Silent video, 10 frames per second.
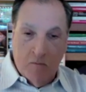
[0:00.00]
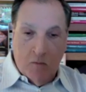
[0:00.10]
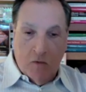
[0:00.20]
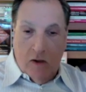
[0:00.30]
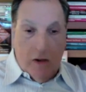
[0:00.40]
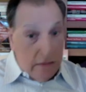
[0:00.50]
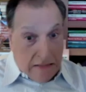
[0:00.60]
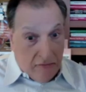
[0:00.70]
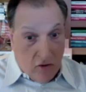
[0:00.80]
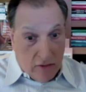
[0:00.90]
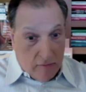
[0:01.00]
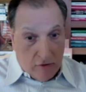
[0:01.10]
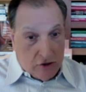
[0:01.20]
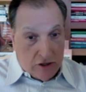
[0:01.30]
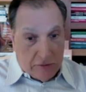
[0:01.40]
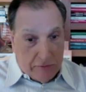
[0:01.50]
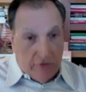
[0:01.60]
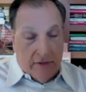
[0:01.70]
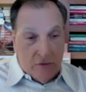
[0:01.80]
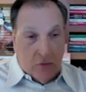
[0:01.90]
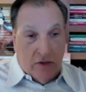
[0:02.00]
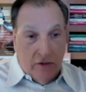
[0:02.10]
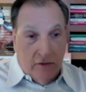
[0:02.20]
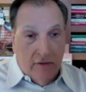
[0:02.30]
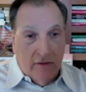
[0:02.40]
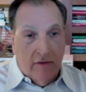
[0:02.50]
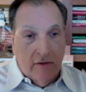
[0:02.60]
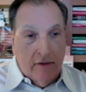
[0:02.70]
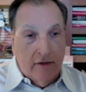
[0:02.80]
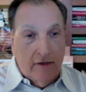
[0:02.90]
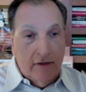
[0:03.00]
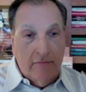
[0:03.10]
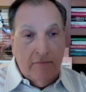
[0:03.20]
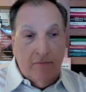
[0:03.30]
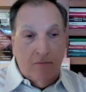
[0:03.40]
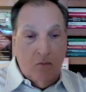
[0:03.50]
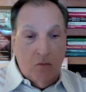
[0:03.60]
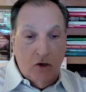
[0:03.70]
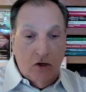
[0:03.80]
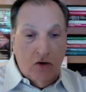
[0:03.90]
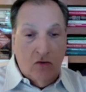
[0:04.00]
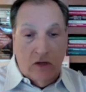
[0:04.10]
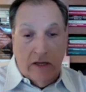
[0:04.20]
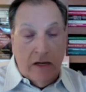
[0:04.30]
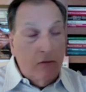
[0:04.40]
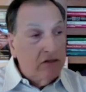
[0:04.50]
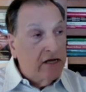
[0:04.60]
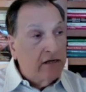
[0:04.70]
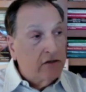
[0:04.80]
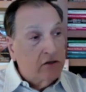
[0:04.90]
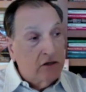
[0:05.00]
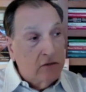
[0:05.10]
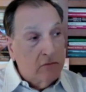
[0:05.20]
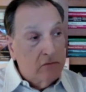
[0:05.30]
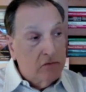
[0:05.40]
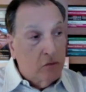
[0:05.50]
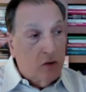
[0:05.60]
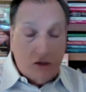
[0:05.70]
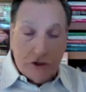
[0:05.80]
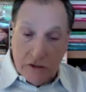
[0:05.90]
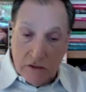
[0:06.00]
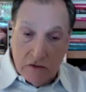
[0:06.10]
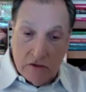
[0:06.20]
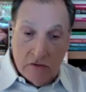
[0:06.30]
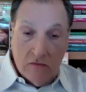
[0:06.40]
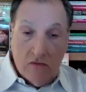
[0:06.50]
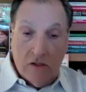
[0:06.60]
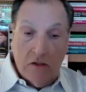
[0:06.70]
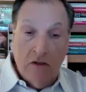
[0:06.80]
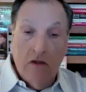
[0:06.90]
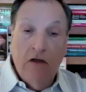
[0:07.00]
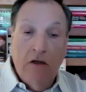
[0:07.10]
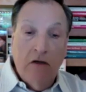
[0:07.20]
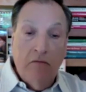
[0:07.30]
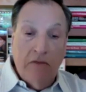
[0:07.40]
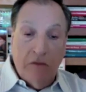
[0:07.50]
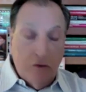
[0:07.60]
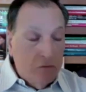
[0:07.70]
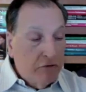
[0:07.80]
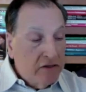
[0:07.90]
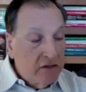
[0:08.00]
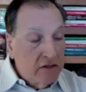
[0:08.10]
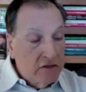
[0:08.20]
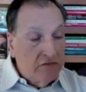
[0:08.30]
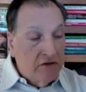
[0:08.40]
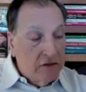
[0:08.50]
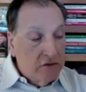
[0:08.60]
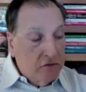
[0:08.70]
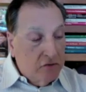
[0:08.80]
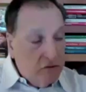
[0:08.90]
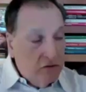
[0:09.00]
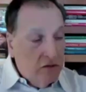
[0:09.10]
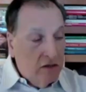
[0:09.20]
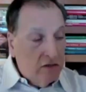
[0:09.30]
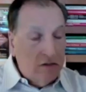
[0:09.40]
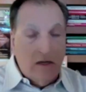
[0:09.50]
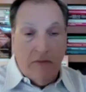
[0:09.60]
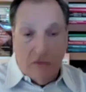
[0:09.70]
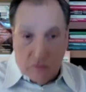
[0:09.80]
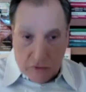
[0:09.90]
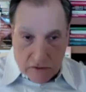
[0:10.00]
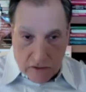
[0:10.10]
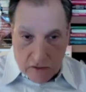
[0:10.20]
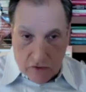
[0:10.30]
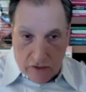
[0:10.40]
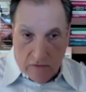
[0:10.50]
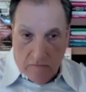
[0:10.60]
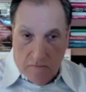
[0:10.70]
I didn't have all that much experience with it, and I was asked to come to Washington to meet with the president's advisors. At the time, was President Reagan.